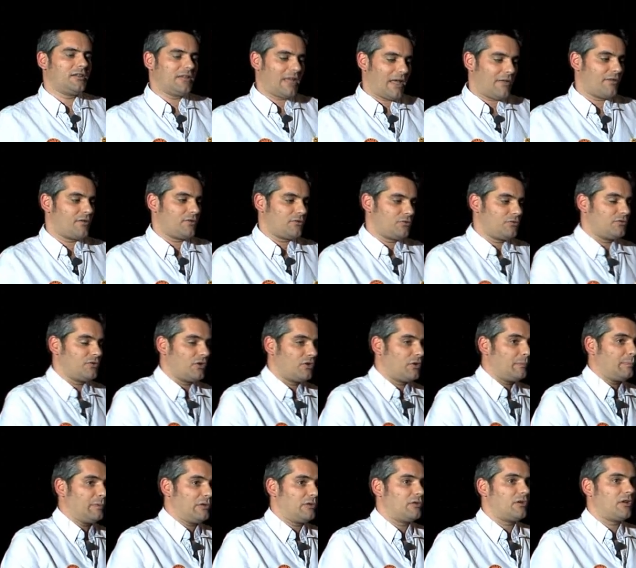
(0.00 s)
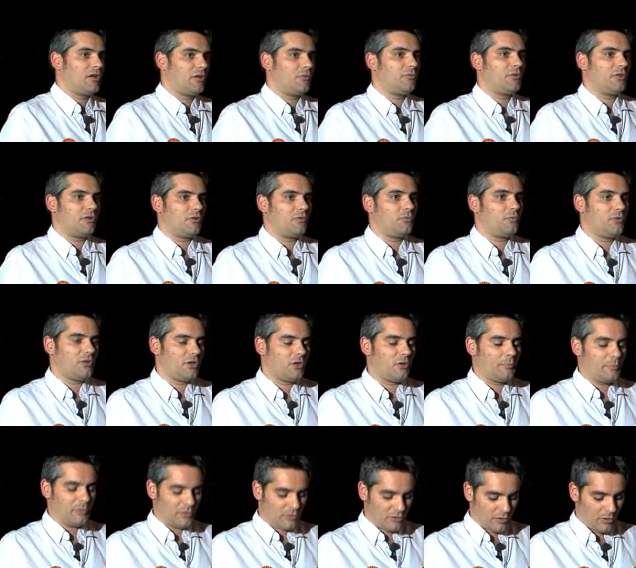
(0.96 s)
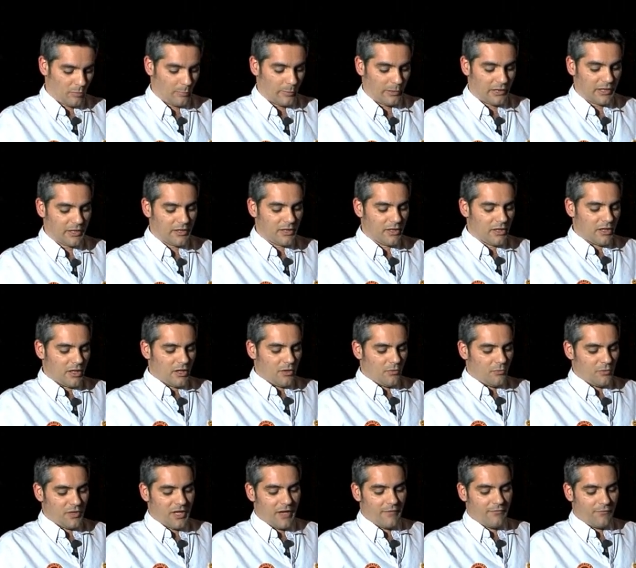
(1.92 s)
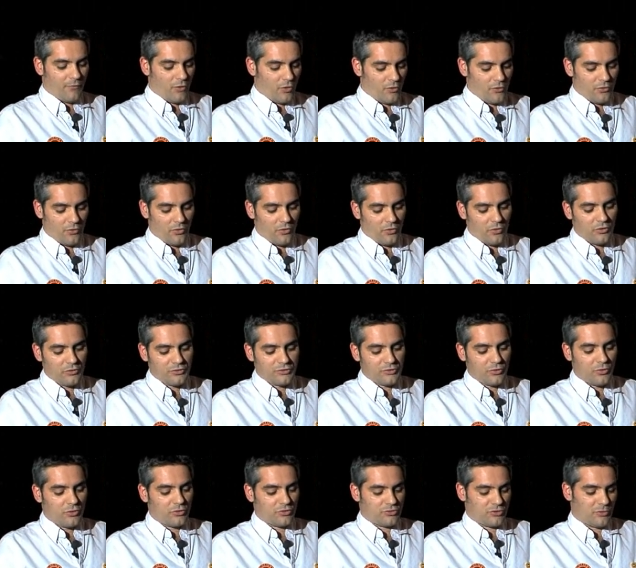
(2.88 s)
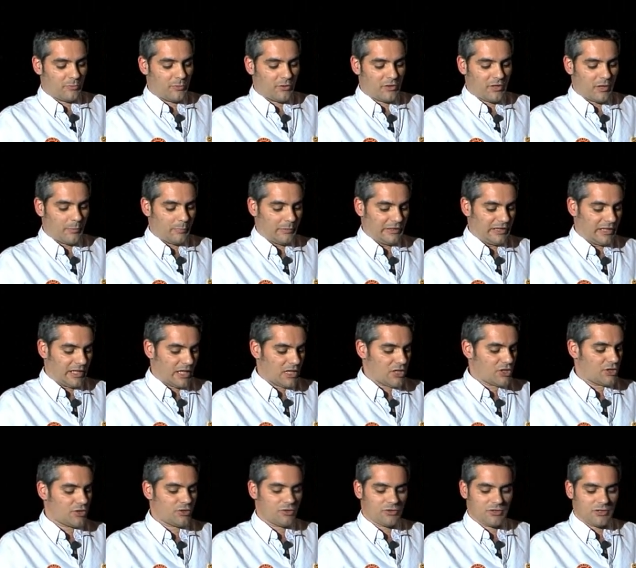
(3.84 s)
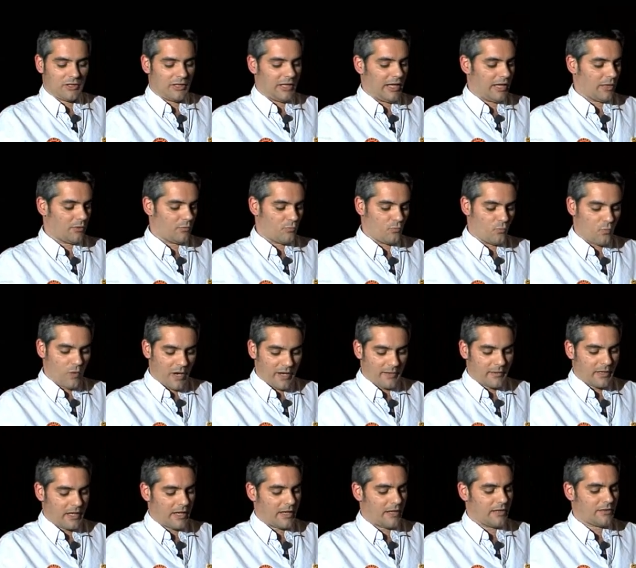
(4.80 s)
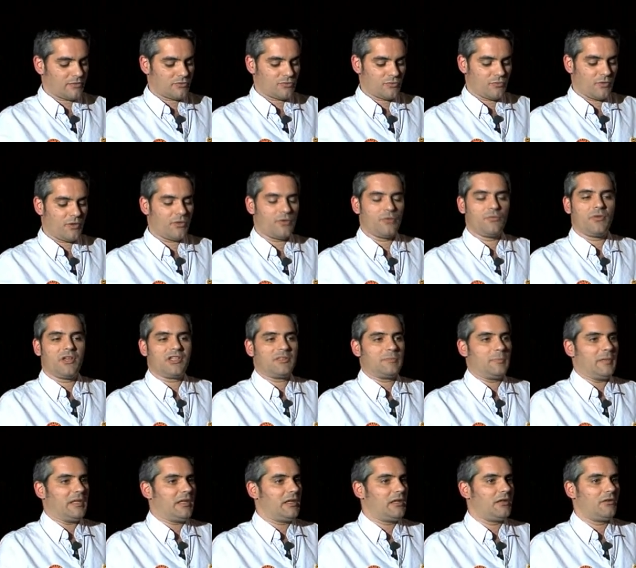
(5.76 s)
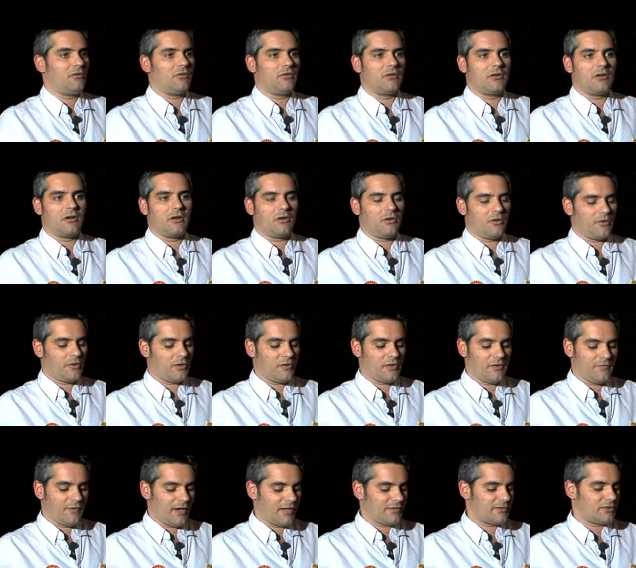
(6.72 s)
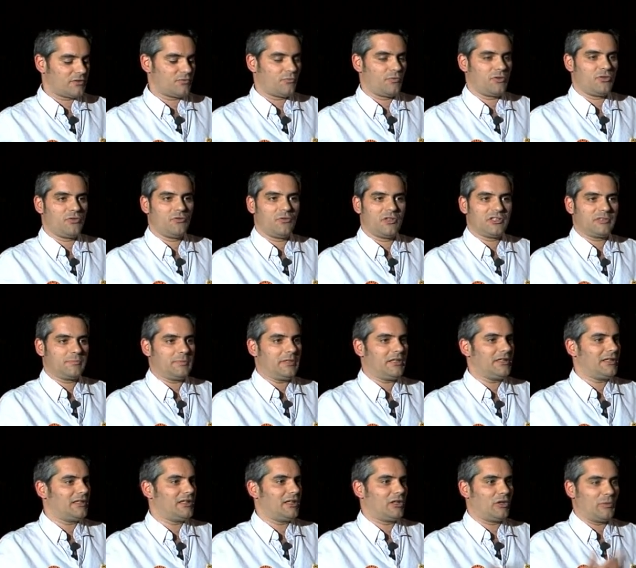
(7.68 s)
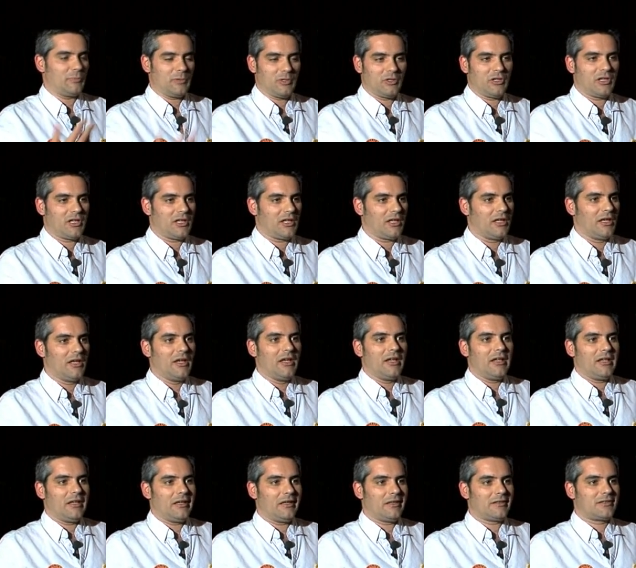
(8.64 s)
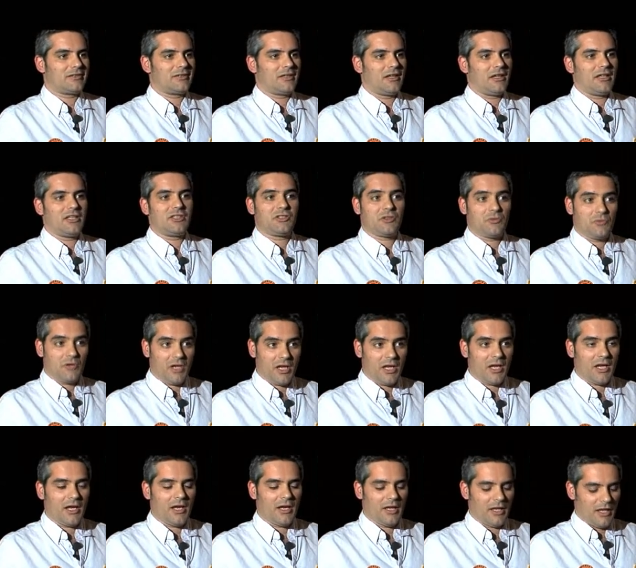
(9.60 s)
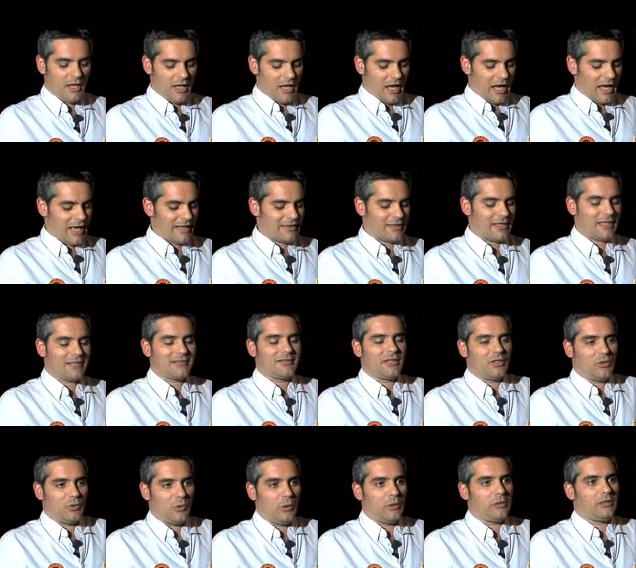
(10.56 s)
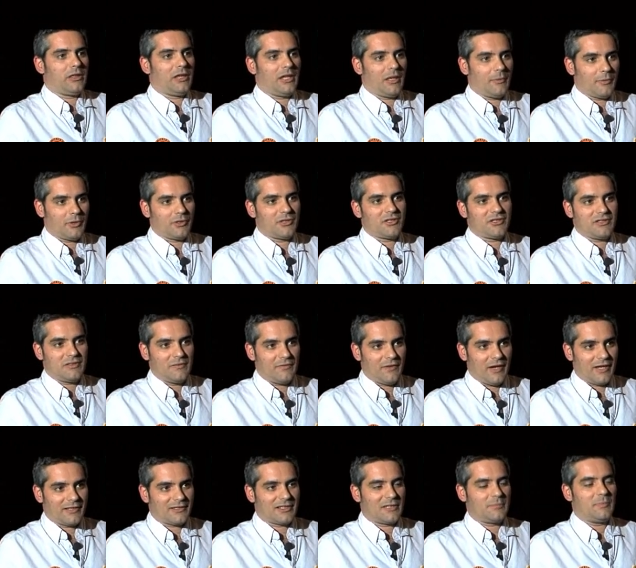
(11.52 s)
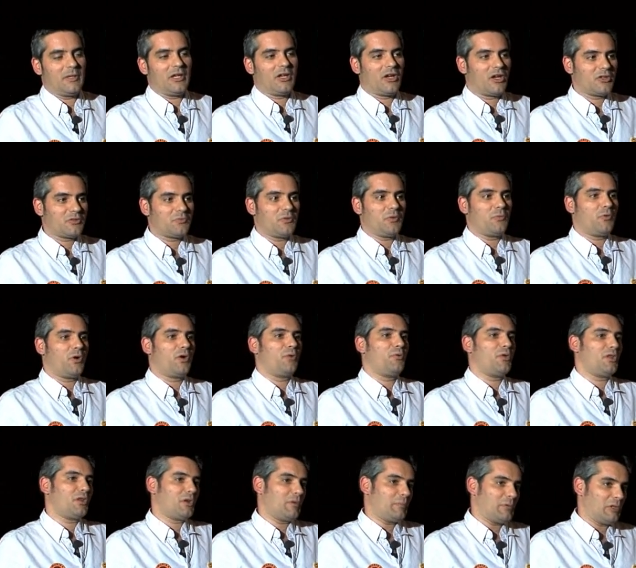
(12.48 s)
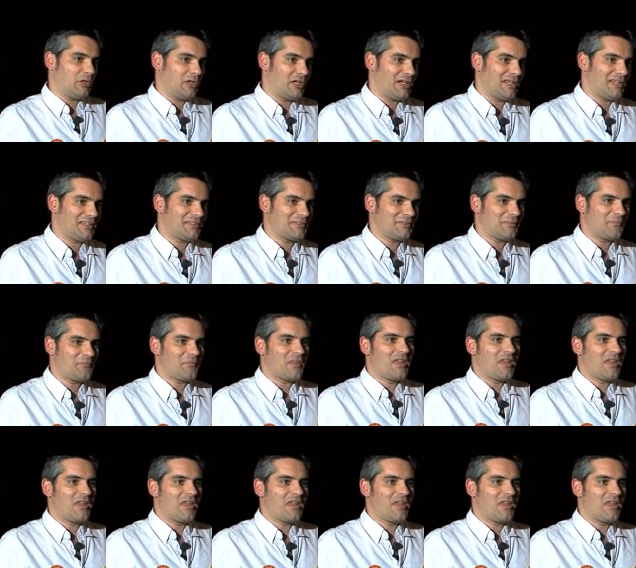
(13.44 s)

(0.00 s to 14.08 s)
tethered to the computer and with, with the computer open. We have also some other applications like webcams with USB or other devices with USB that the community is, uh, is creating. And that's the cool thing about this device, that because we work with communities,